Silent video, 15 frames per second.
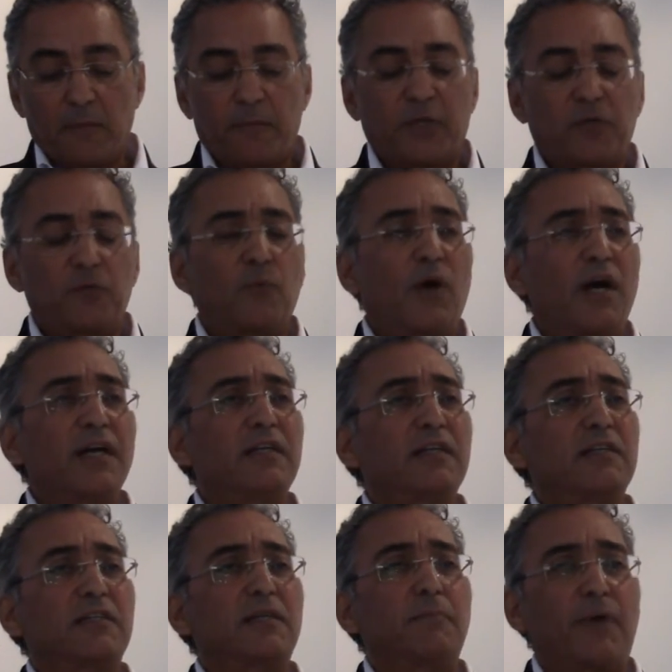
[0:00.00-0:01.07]
But why
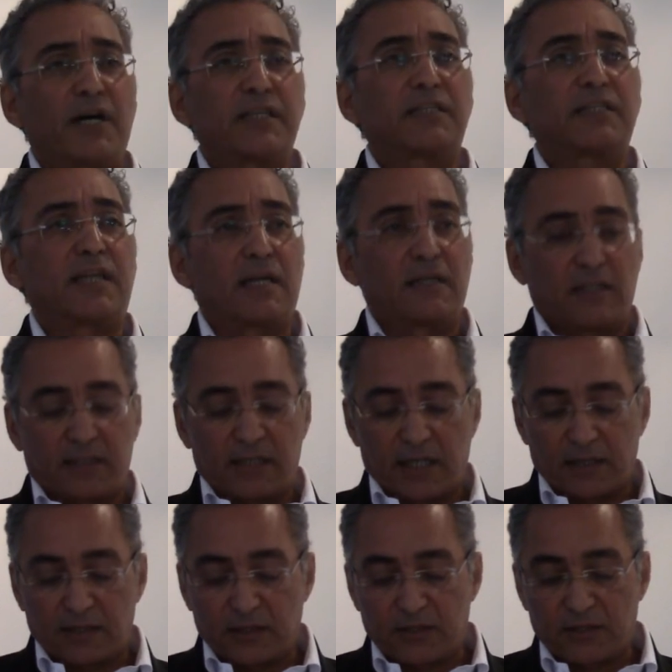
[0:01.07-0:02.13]
does the bystander
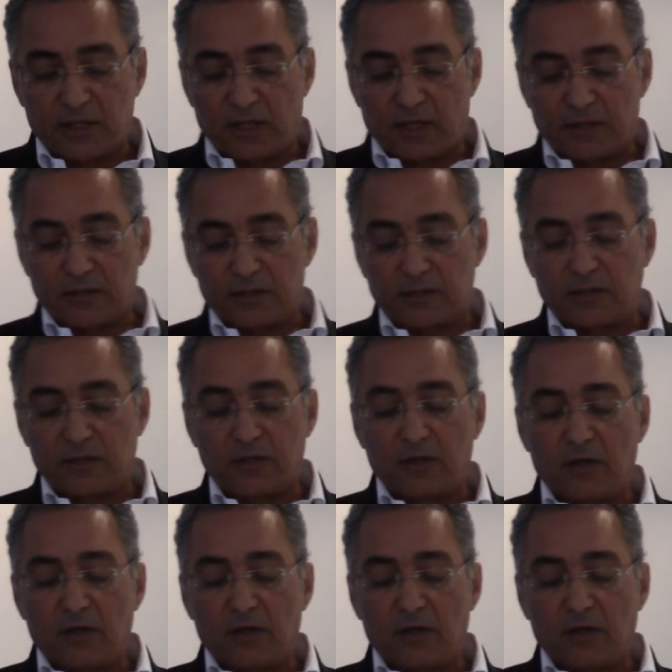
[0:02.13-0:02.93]
take the stance